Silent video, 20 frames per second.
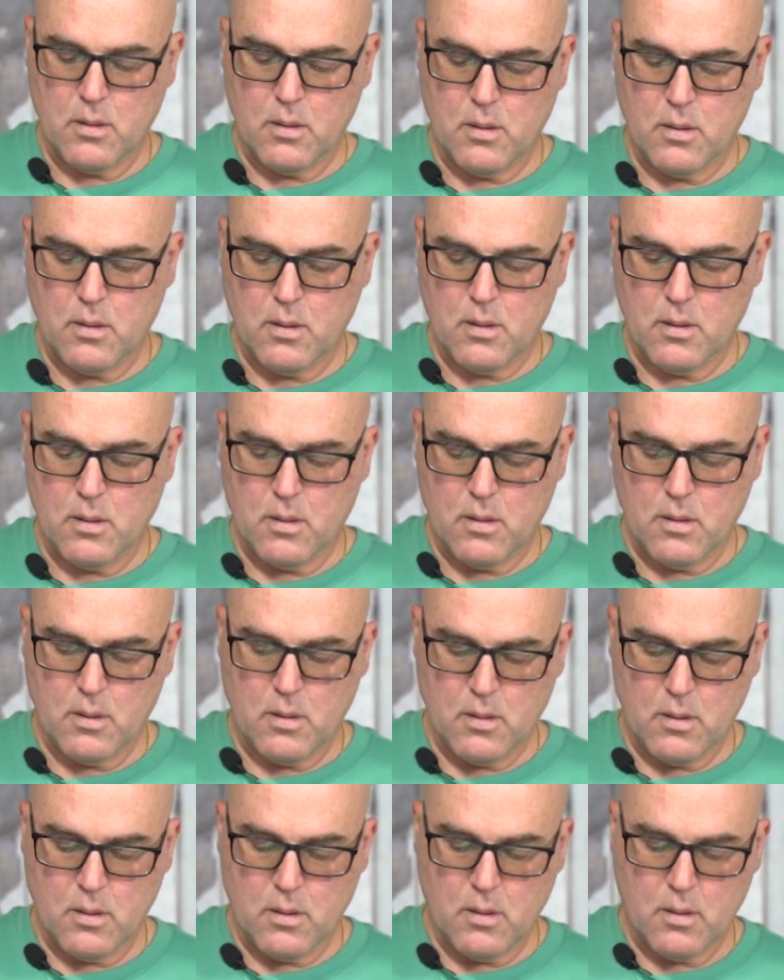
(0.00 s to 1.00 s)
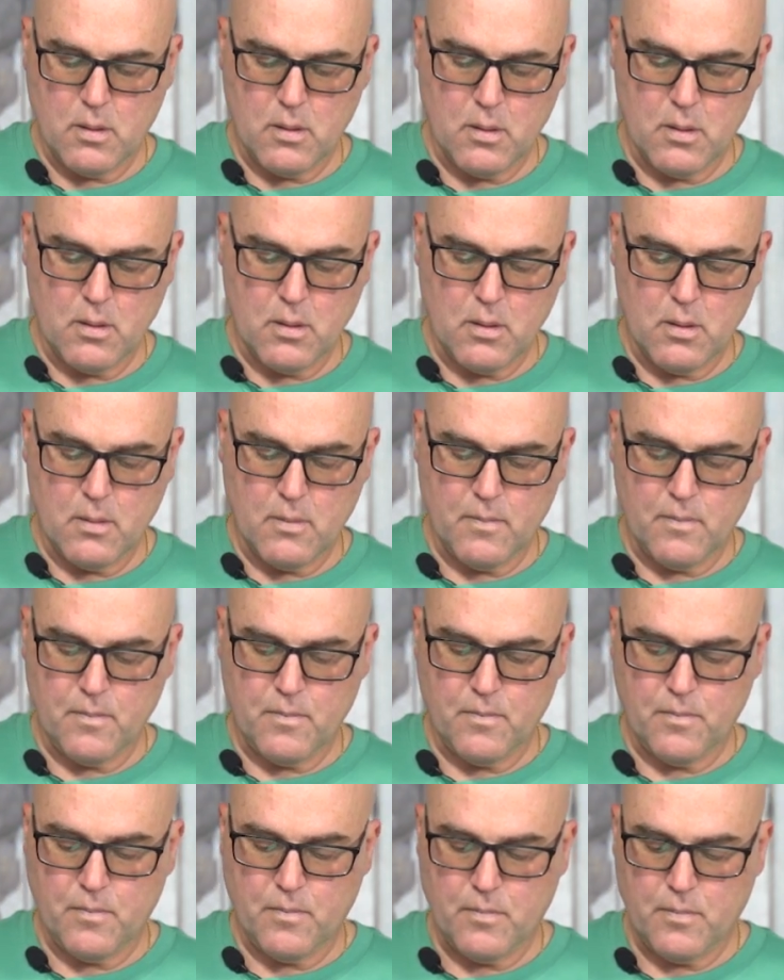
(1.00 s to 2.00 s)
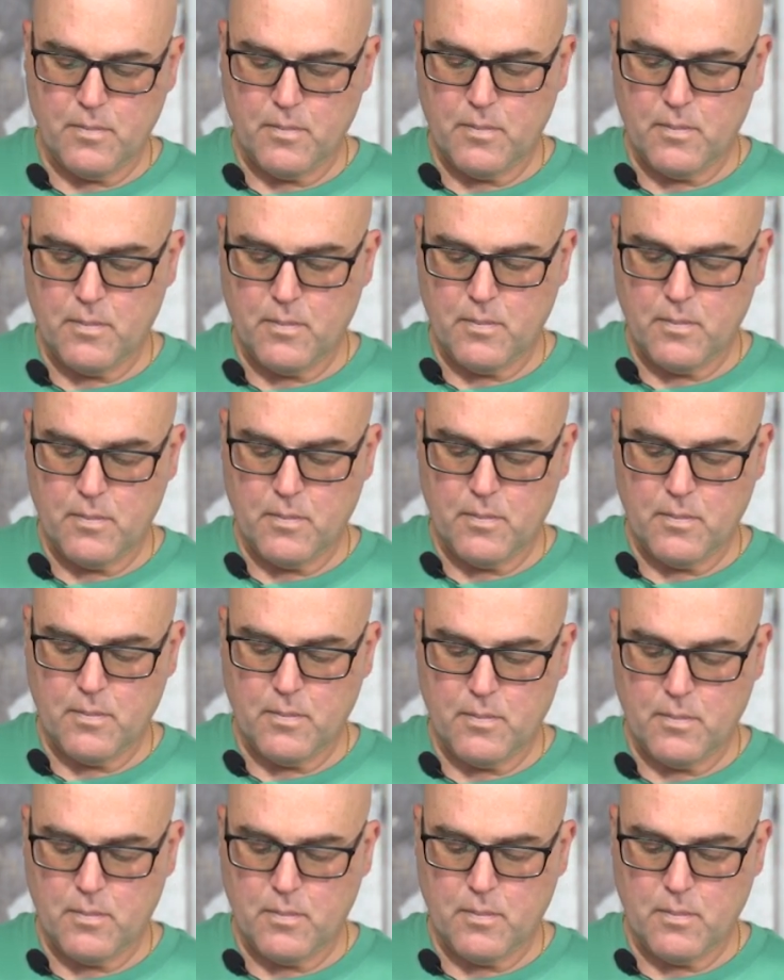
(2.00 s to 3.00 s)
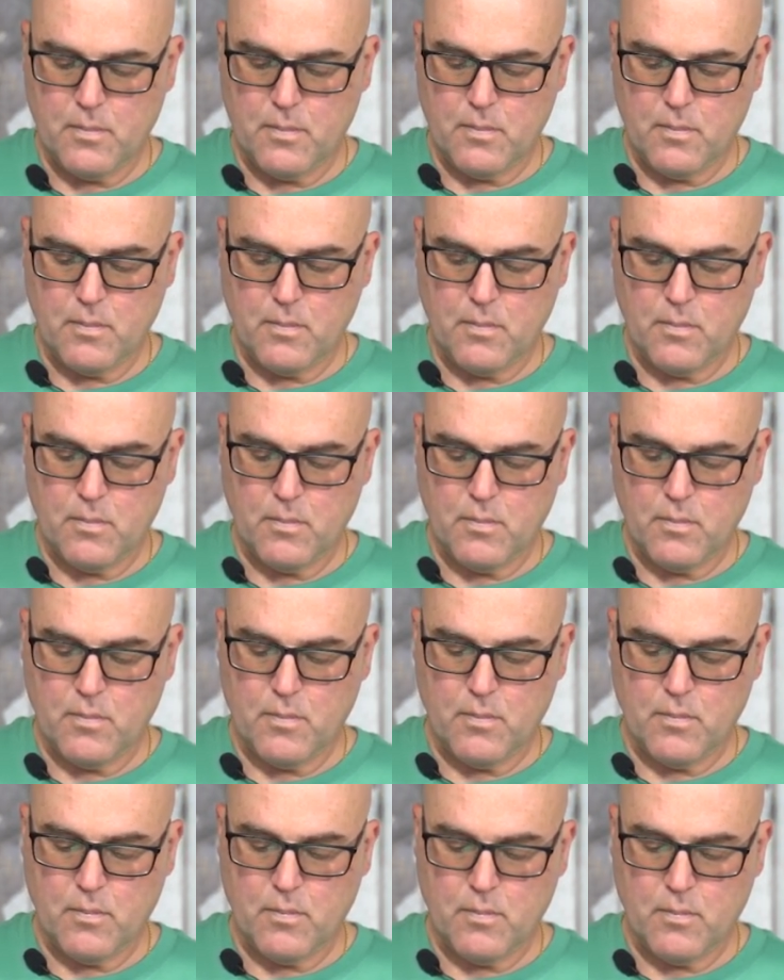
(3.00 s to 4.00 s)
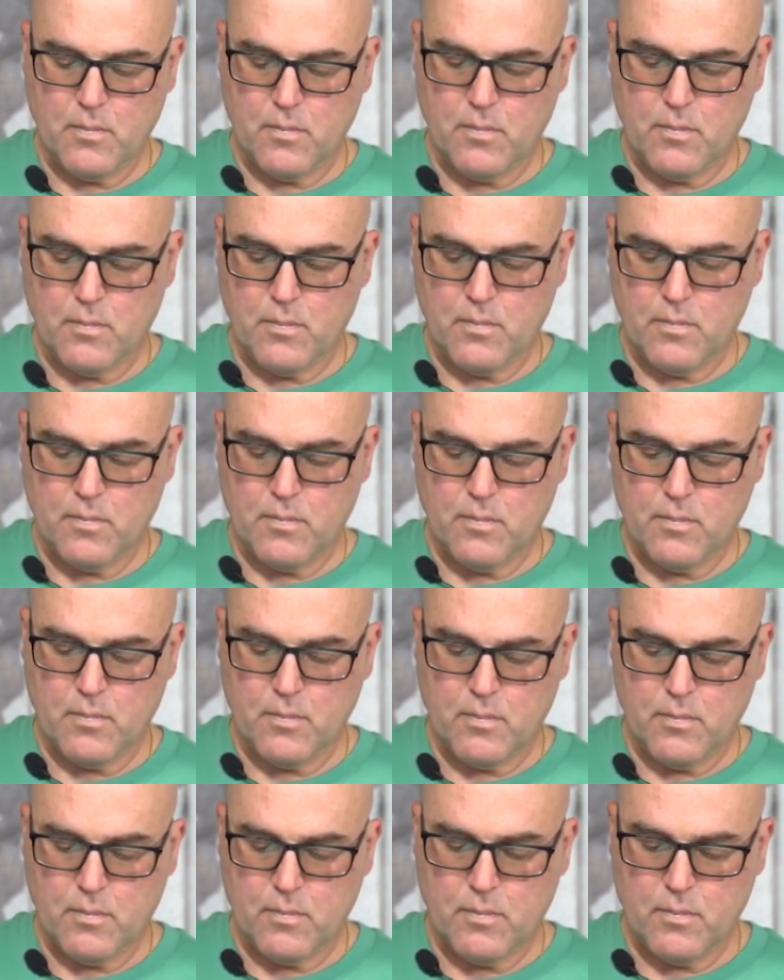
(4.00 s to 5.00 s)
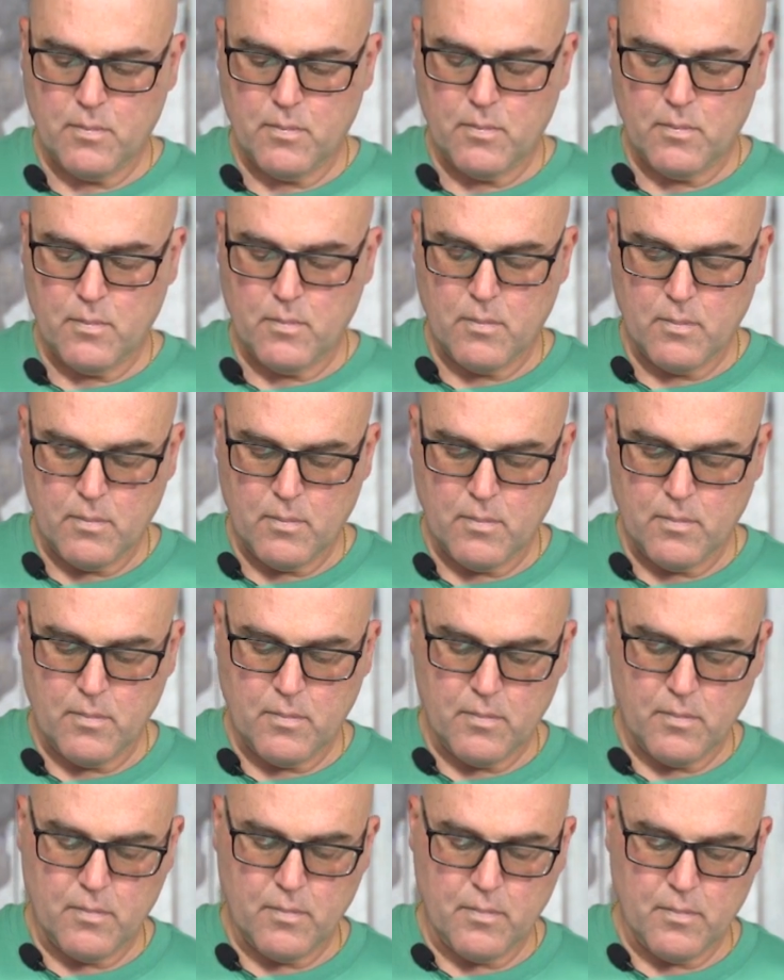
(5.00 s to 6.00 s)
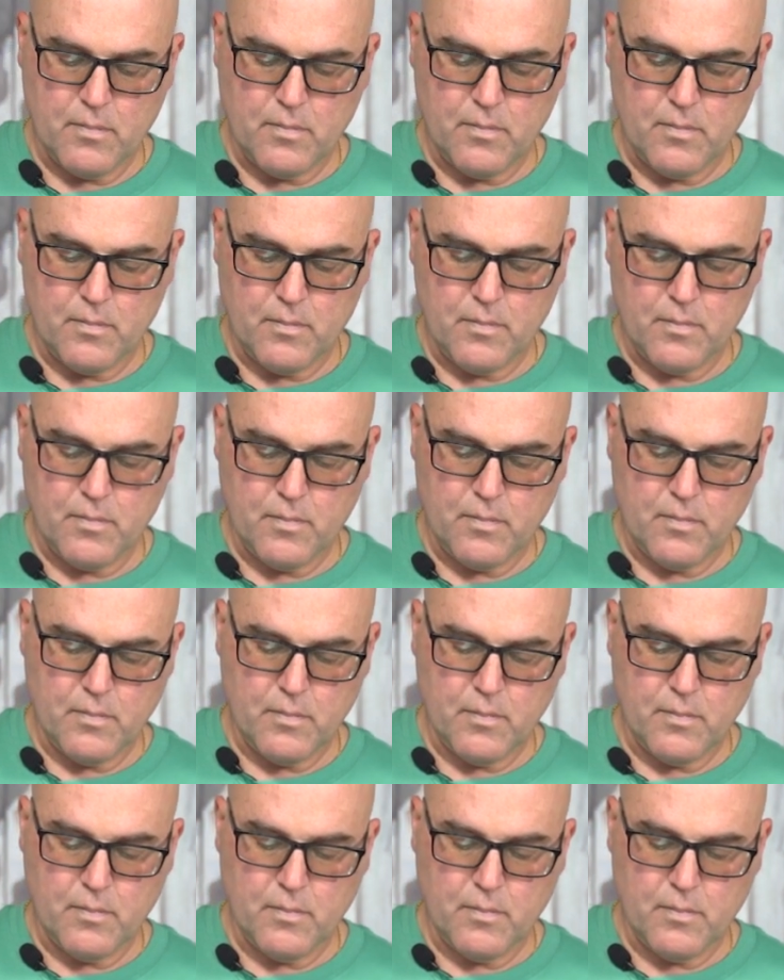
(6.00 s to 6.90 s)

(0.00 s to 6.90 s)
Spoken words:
Nobody speaks.